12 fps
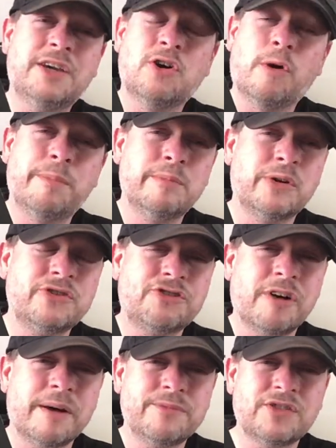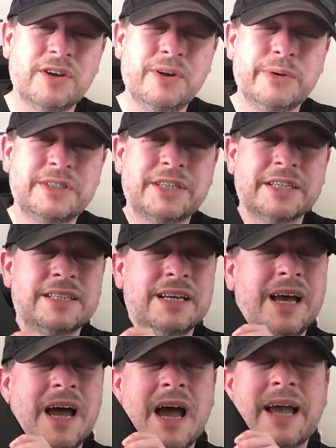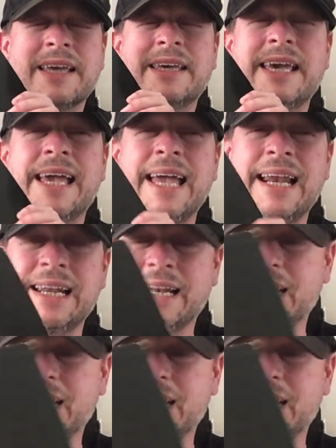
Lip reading: Cobham on drums, who is just killing